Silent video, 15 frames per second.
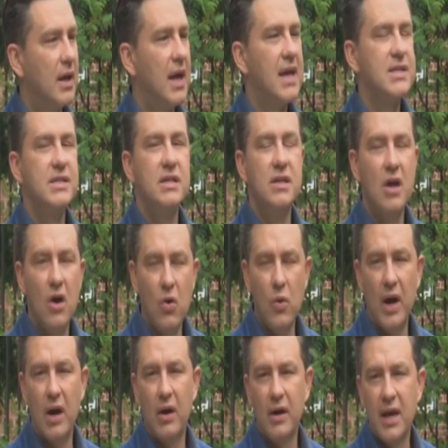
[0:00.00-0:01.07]
He's
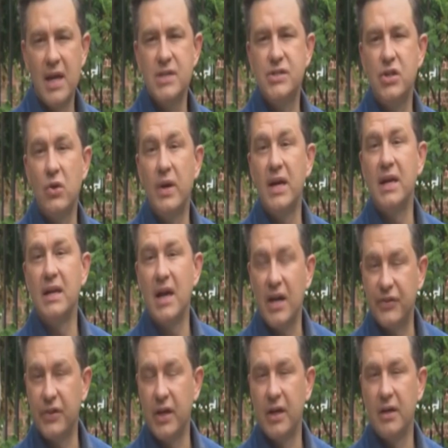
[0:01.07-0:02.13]
nowhere. He's doing
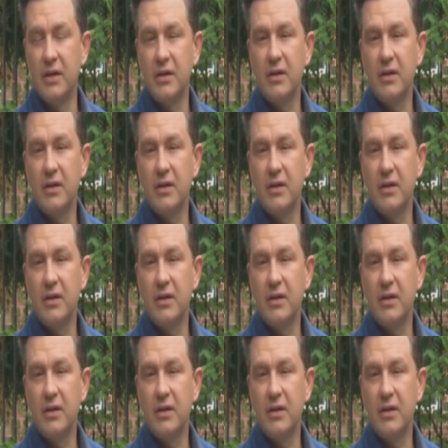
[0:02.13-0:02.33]
nothing.